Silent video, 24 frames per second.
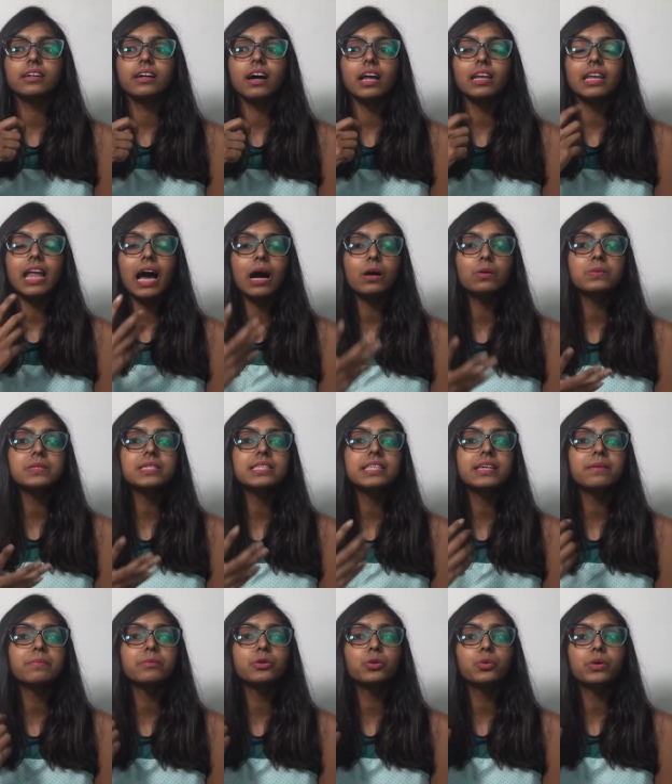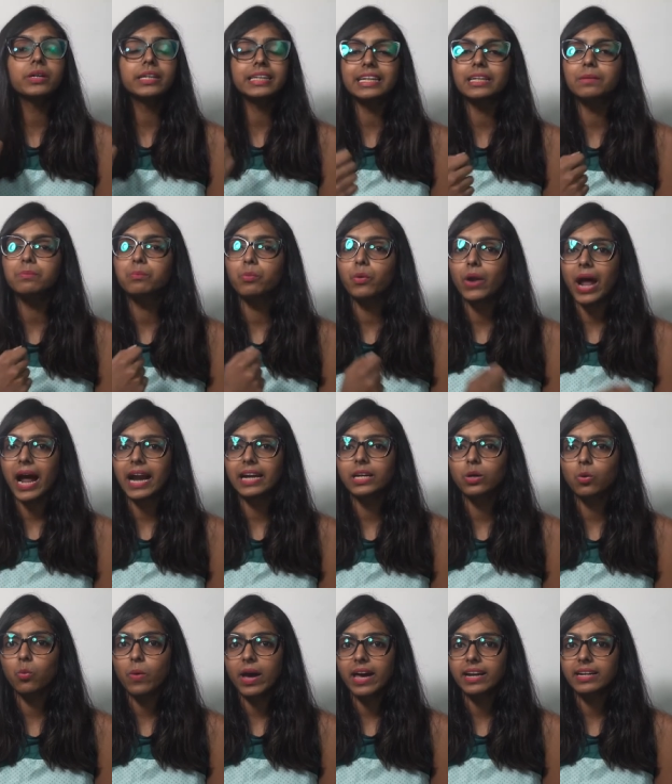allows them to create brand
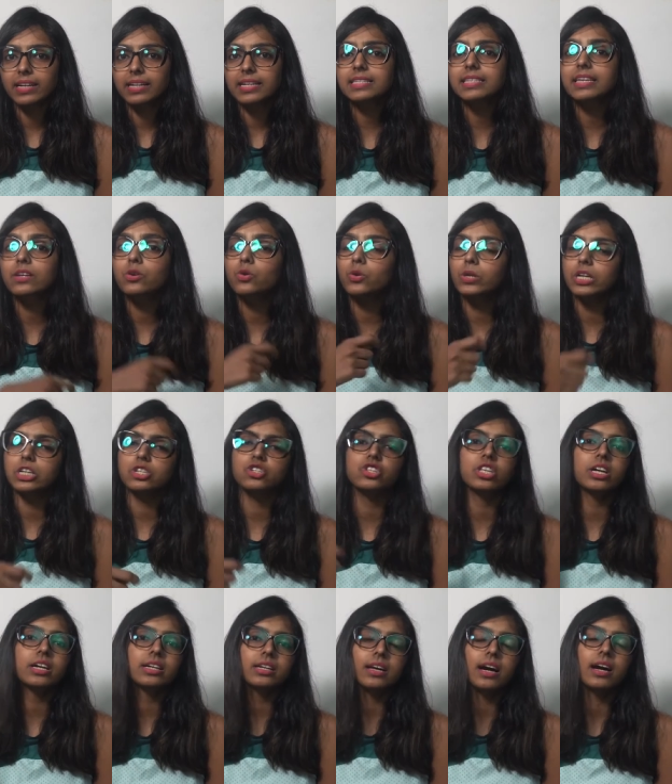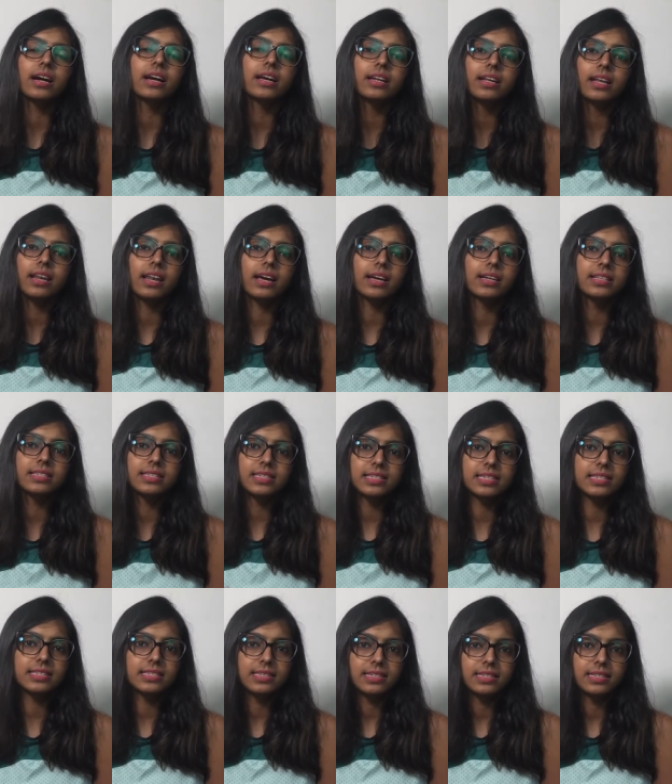awareness and reach their target clients
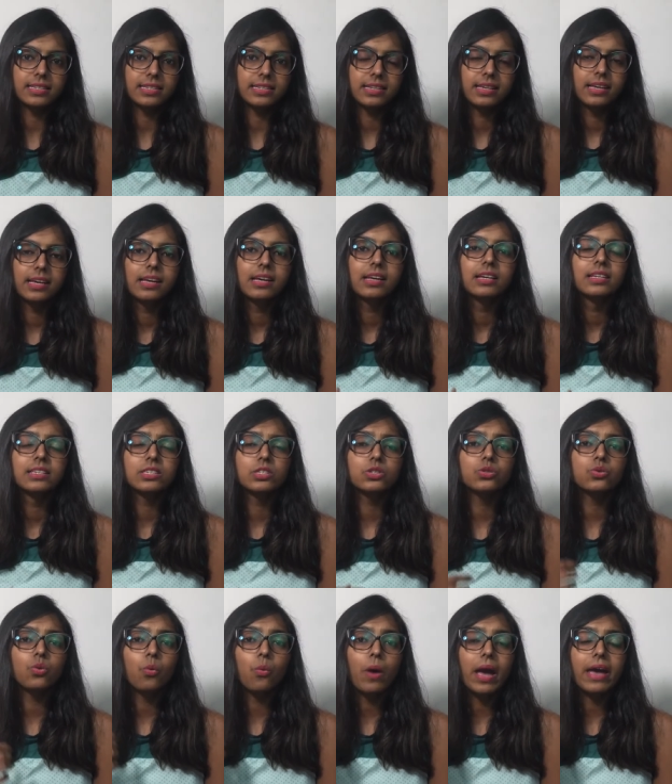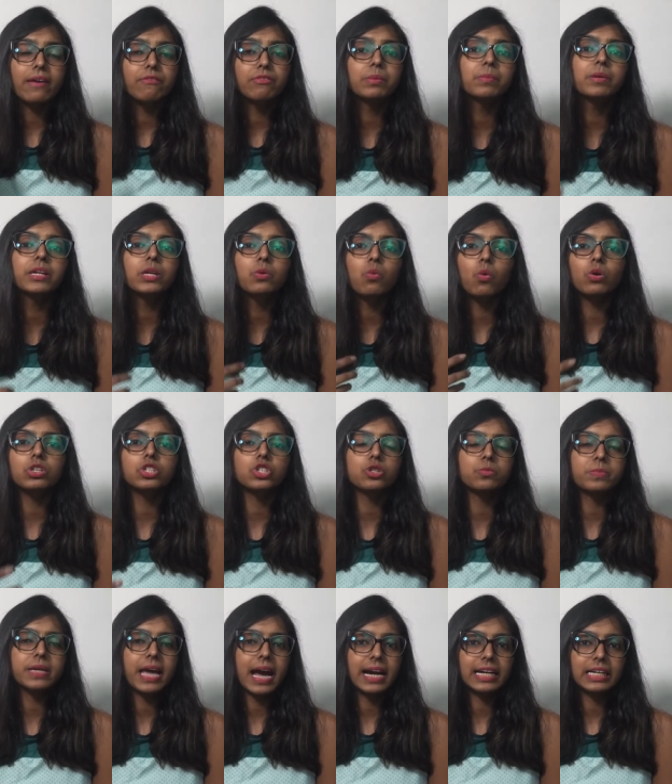easily. So everybody wants to
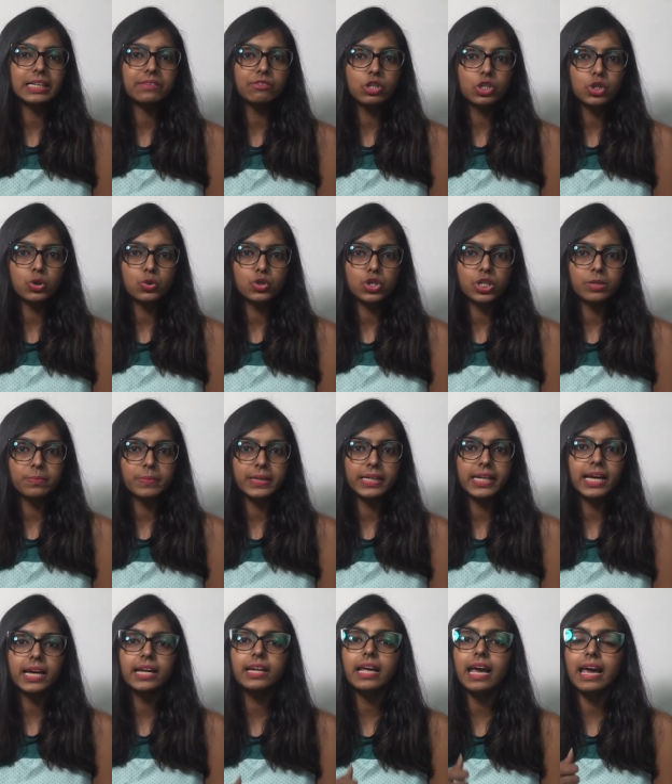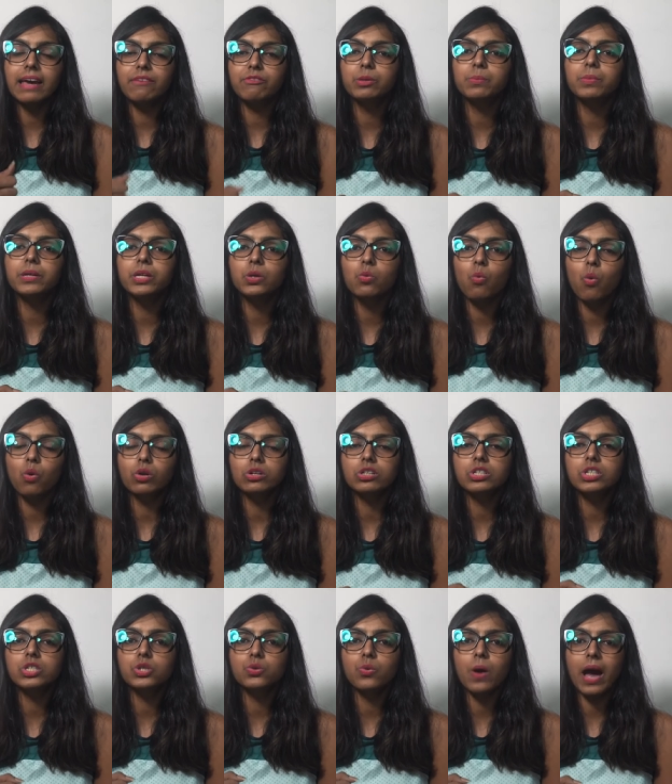be active on social media and everybody
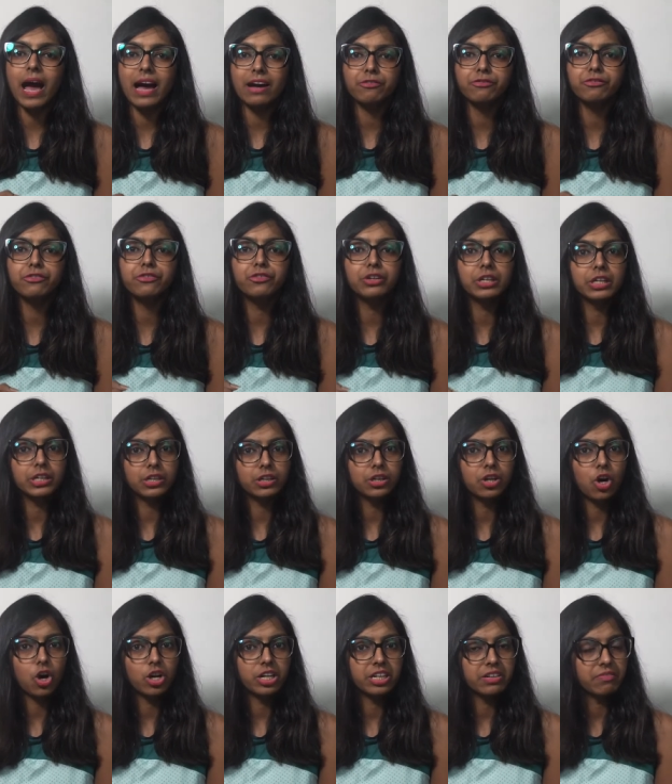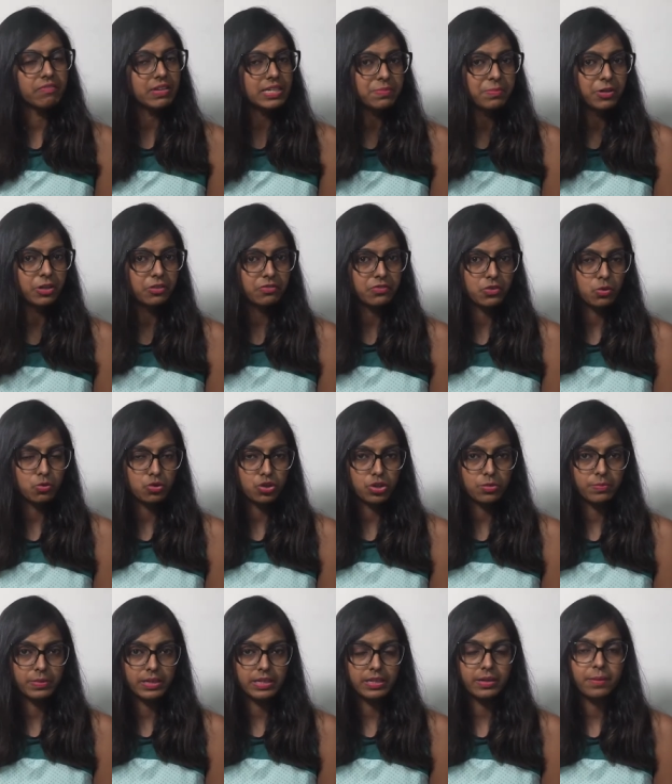wants to have return on investment of social
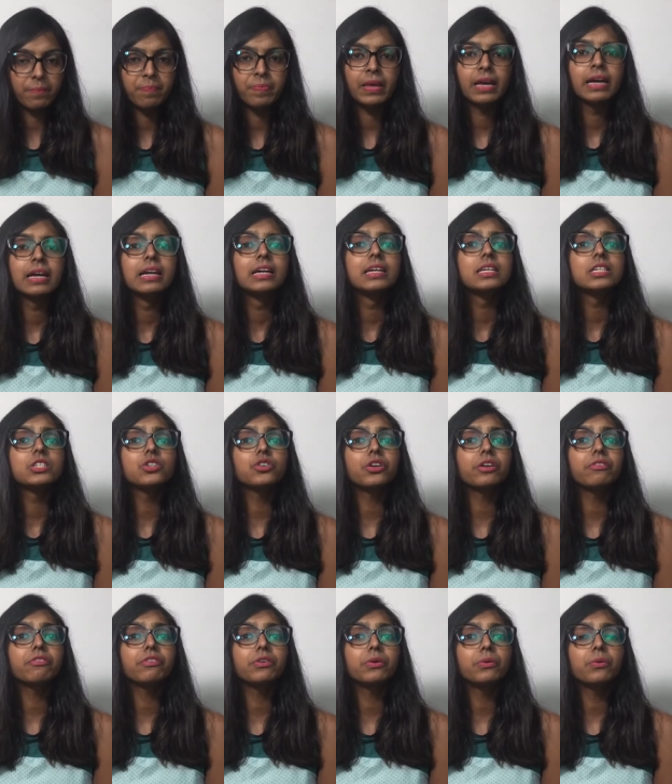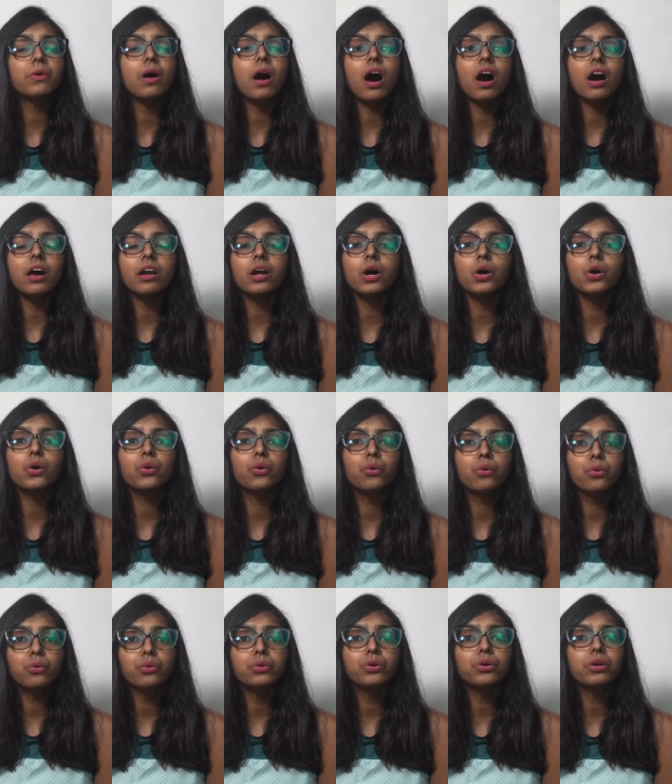media. So if you are a
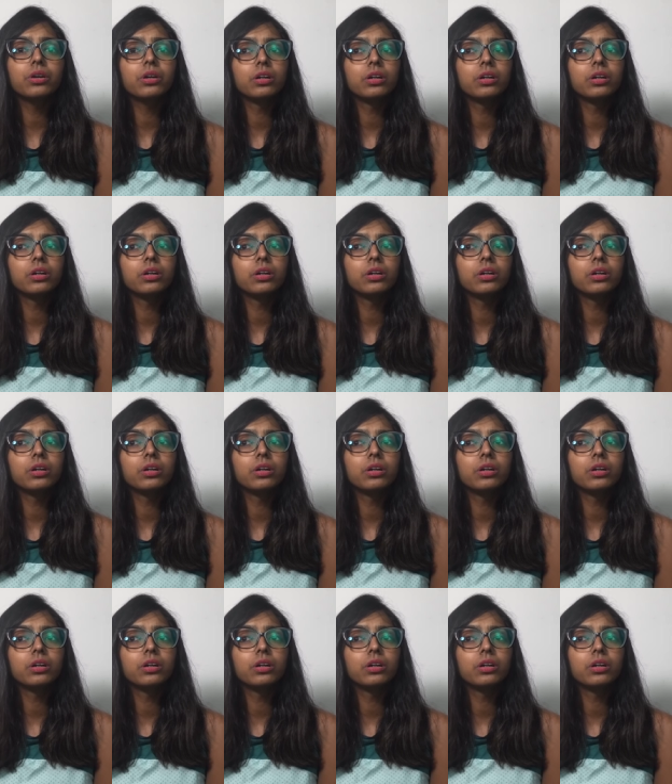good